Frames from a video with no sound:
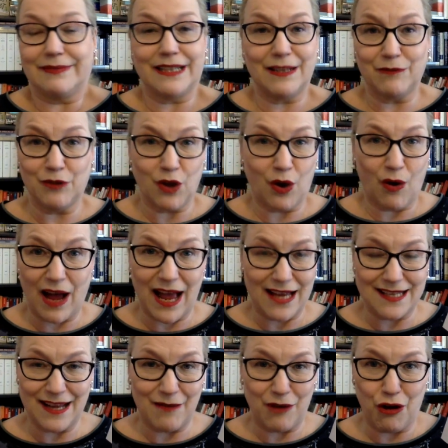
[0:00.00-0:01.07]
even though I had
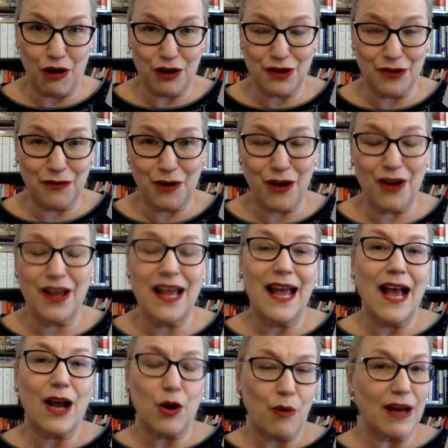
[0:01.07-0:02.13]
never heard of her,
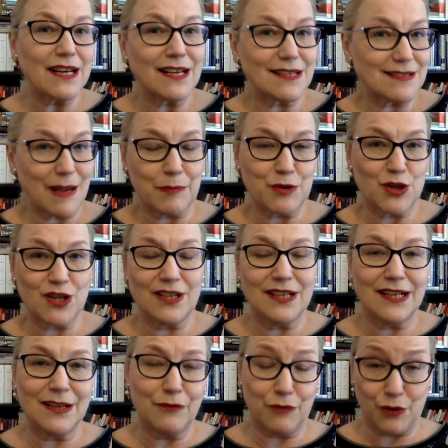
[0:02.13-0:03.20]
quite exceptional
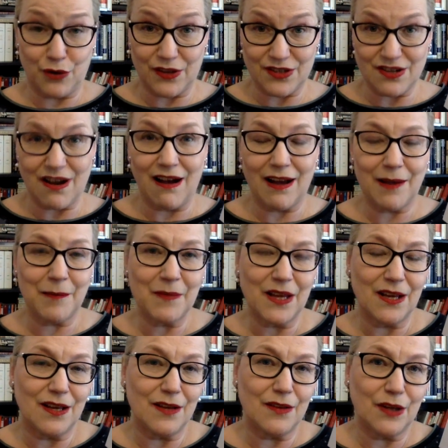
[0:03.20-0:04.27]
for the time,
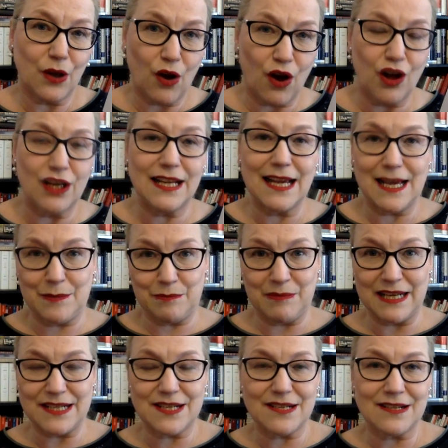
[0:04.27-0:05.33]
uh, the early and
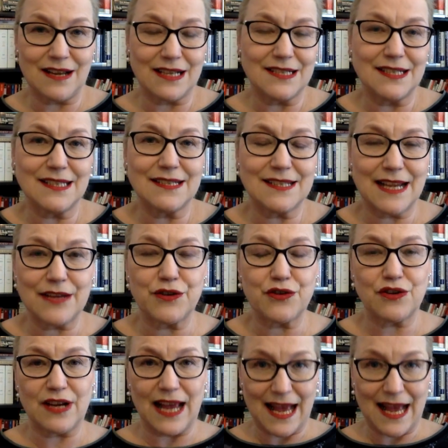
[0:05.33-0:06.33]
mid 19th century.